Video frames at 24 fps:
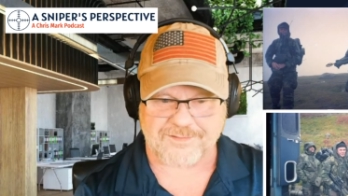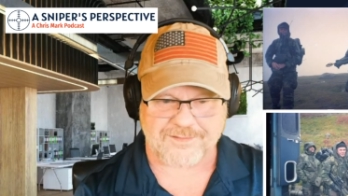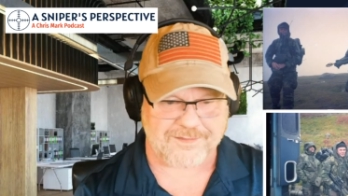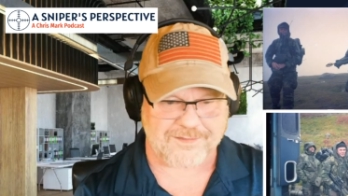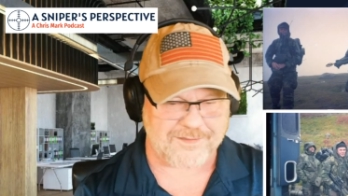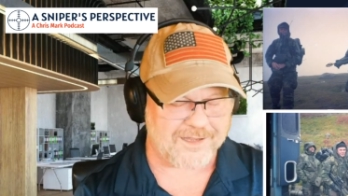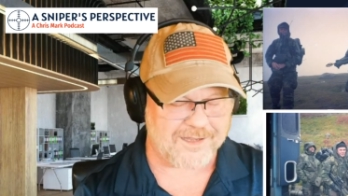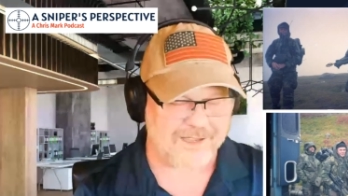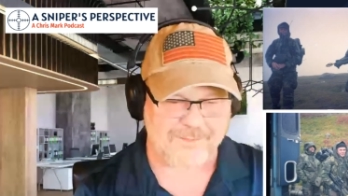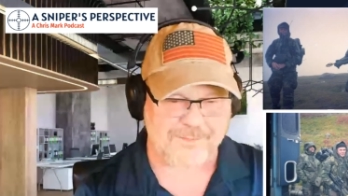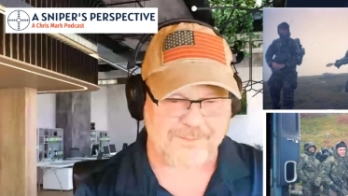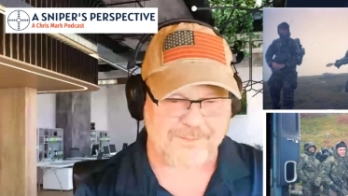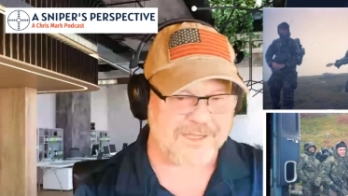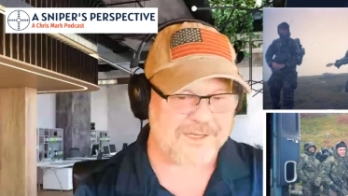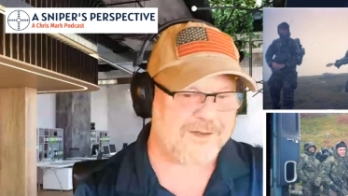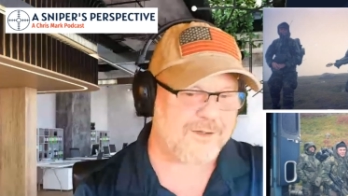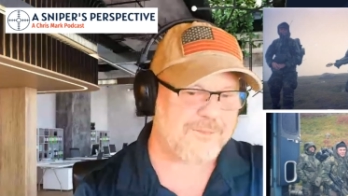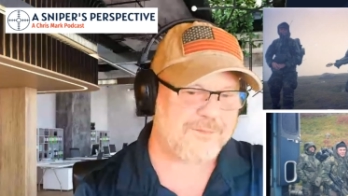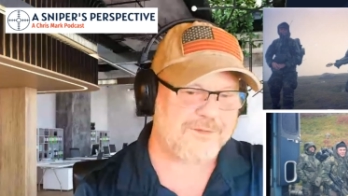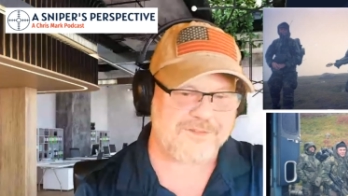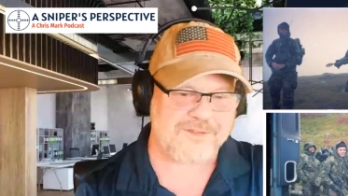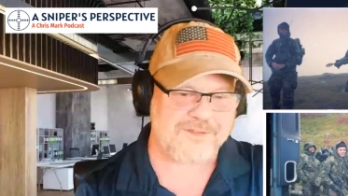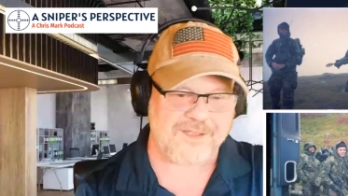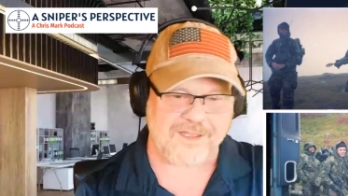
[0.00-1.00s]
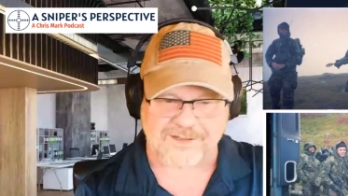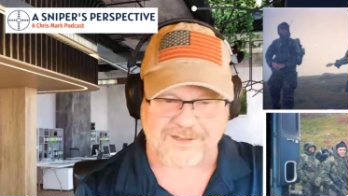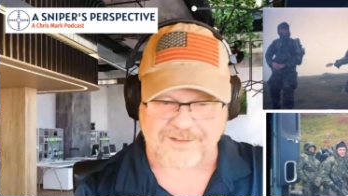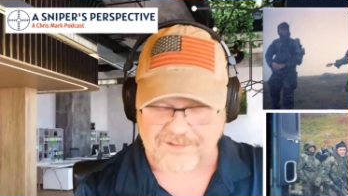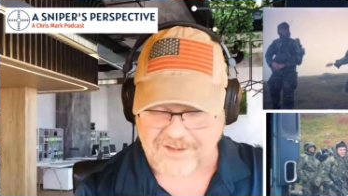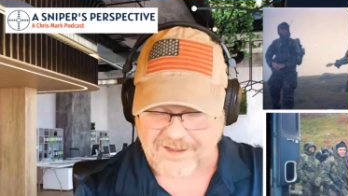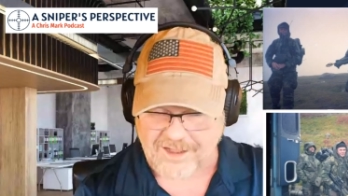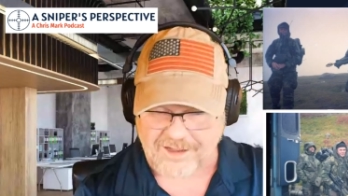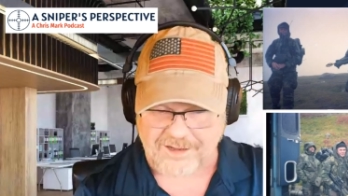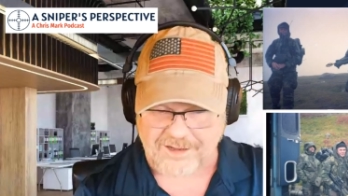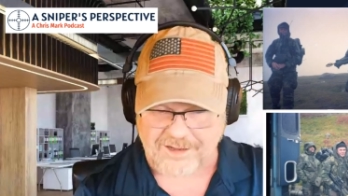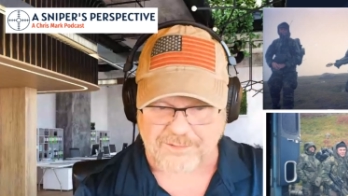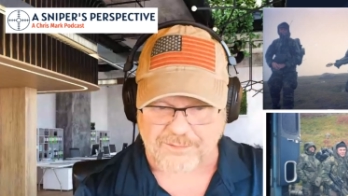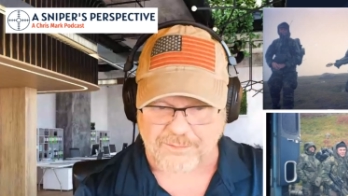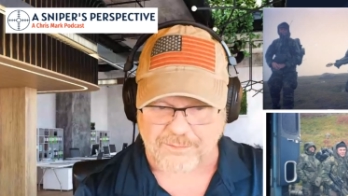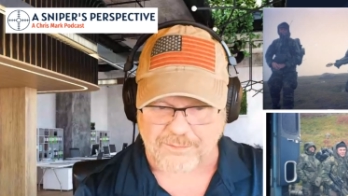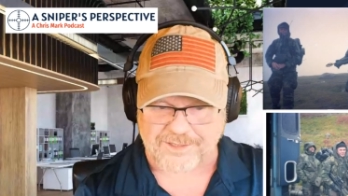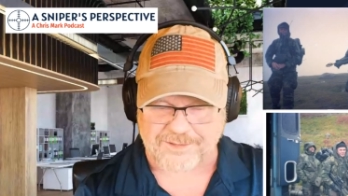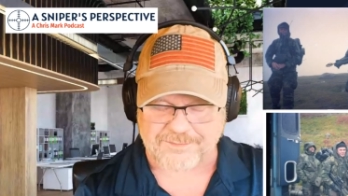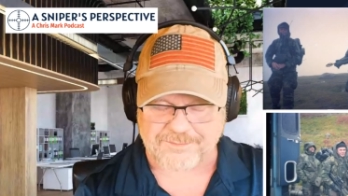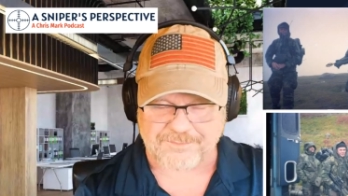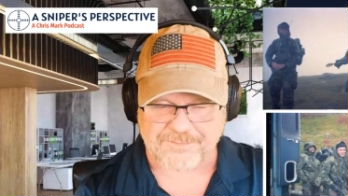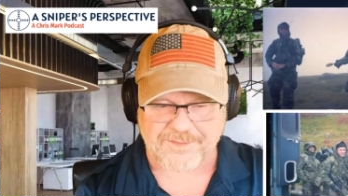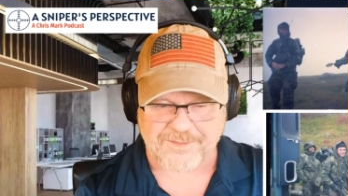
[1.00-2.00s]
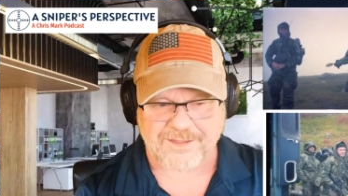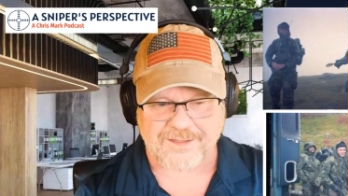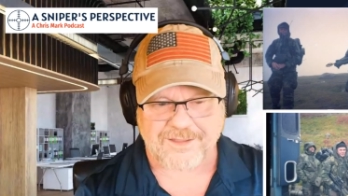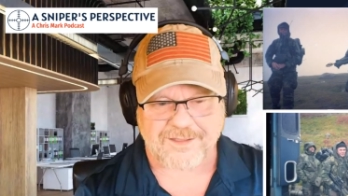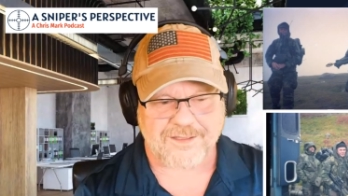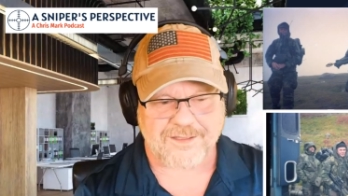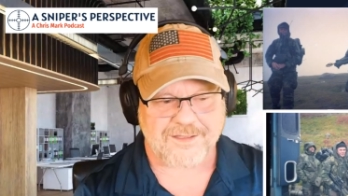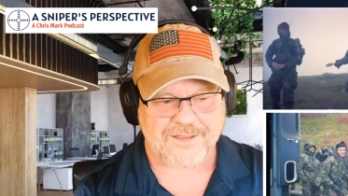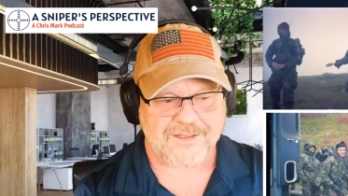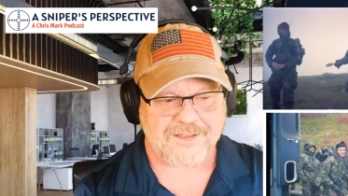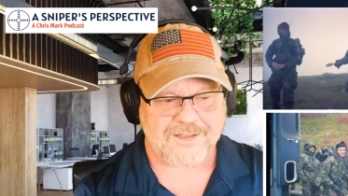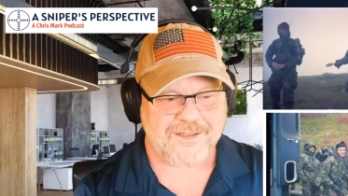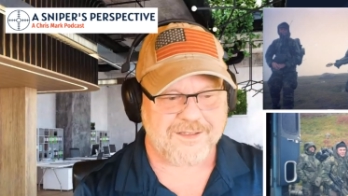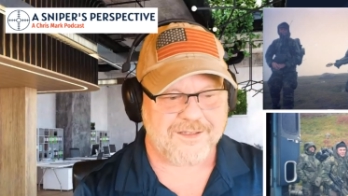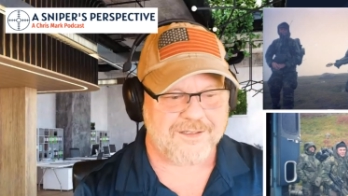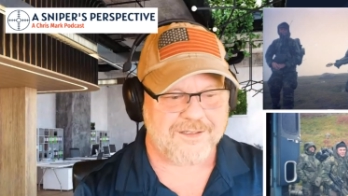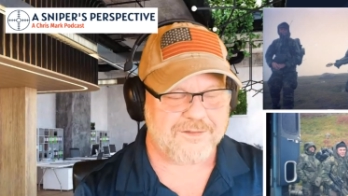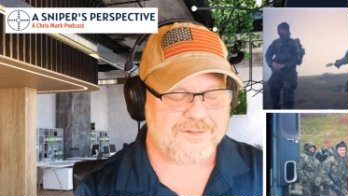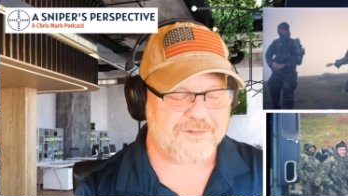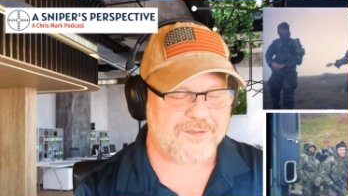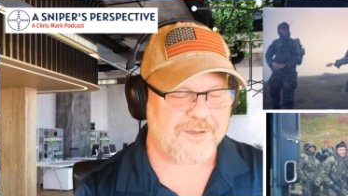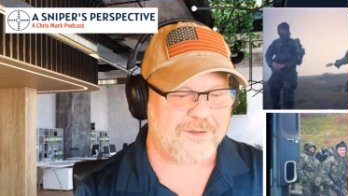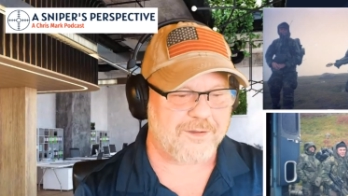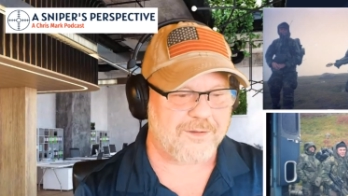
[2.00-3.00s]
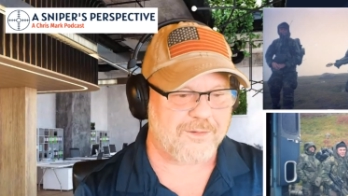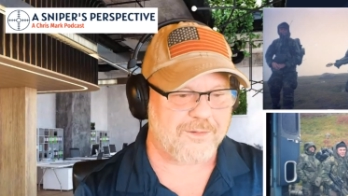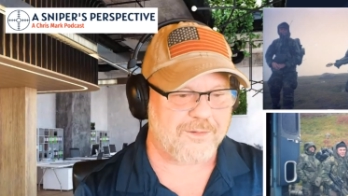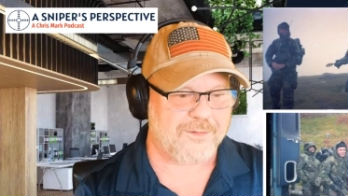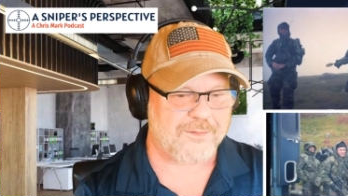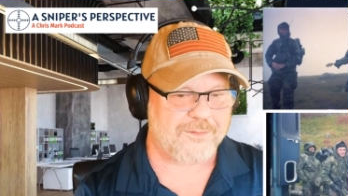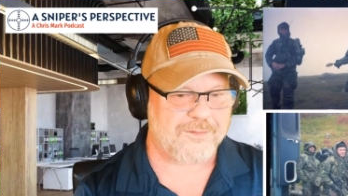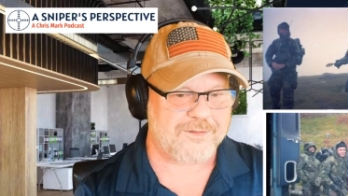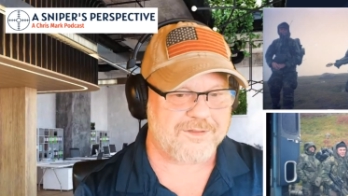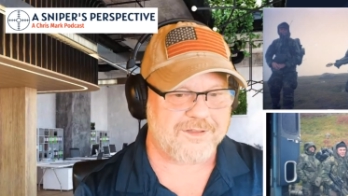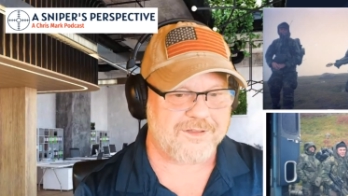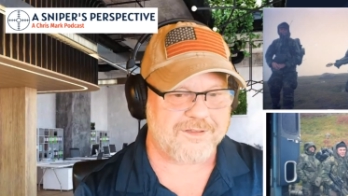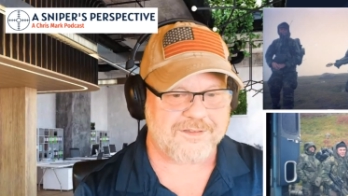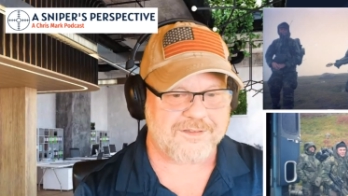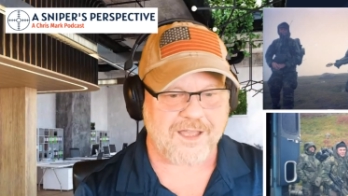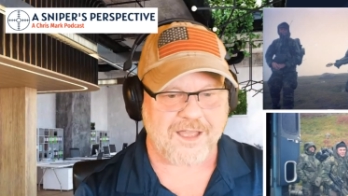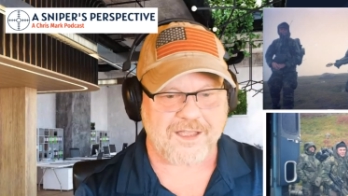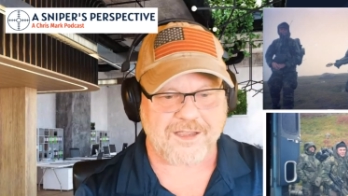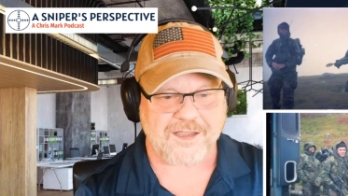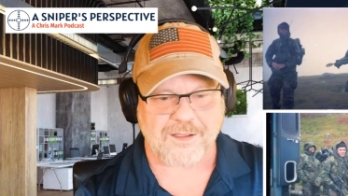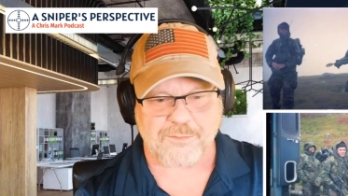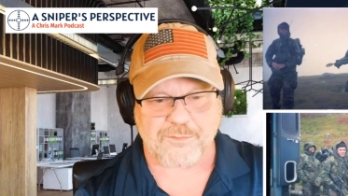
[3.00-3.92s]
Okay. Make no mistake, you're not going to win. So this guy comes